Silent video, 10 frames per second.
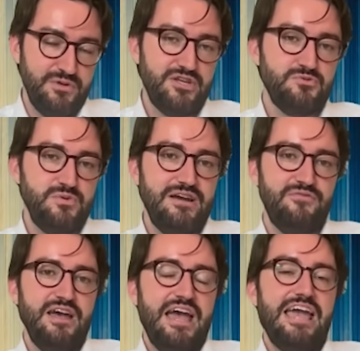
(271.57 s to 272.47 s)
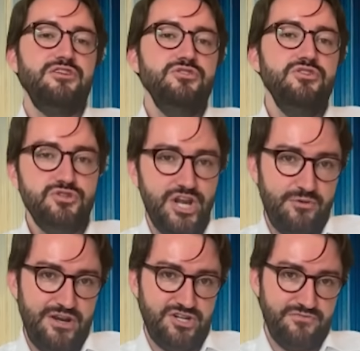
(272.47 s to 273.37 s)
because we have a new
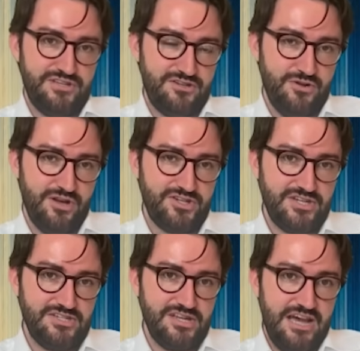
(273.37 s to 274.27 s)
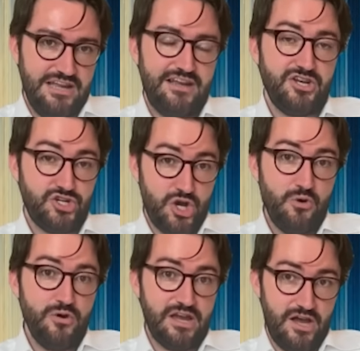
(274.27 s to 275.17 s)
generation of technologies that are
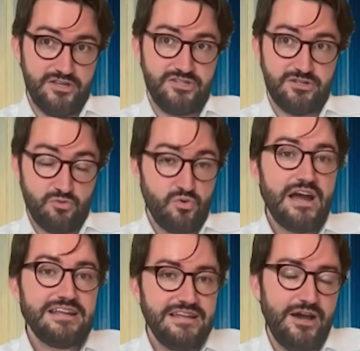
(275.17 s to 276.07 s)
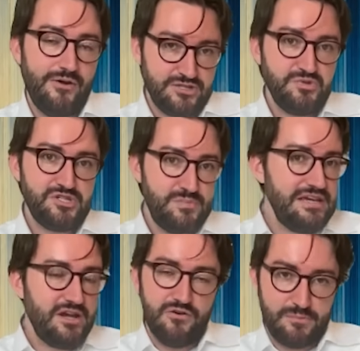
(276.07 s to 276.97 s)
showing us right now, as we
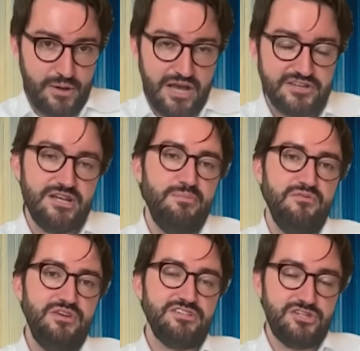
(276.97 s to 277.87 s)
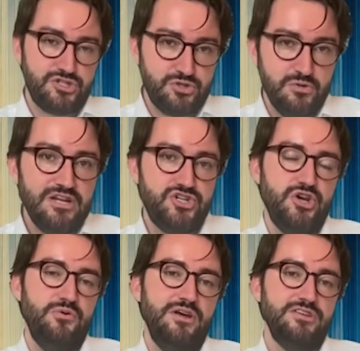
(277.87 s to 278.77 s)
speak, over the past couple of years, has truly
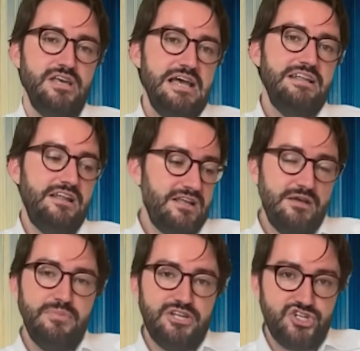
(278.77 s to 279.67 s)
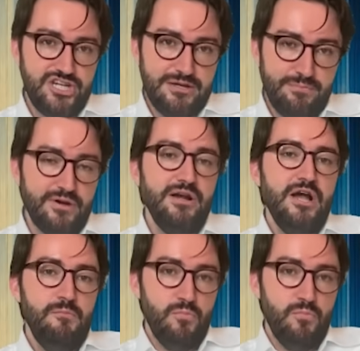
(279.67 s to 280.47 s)
shown us that it can be cheaper,